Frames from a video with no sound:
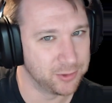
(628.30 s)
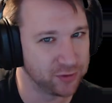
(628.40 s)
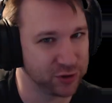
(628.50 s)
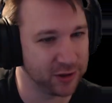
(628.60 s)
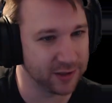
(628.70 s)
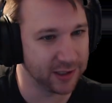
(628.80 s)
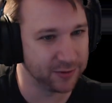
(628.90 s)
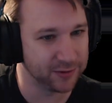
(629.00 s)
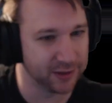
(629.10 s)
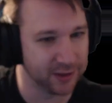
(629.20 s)
shut
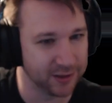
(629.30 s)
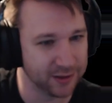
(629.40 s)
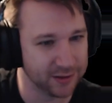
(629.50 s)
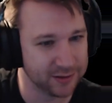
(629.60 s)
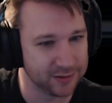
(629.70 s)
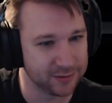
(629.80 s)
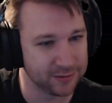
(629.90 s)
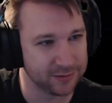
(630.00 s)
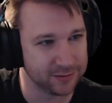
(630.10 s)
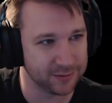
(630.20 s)
down
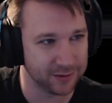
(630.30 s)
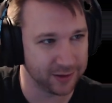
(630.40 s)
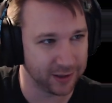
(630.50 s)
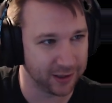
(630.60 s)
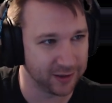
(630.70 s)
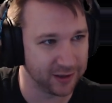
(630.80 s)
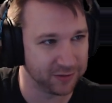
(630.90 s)
and they've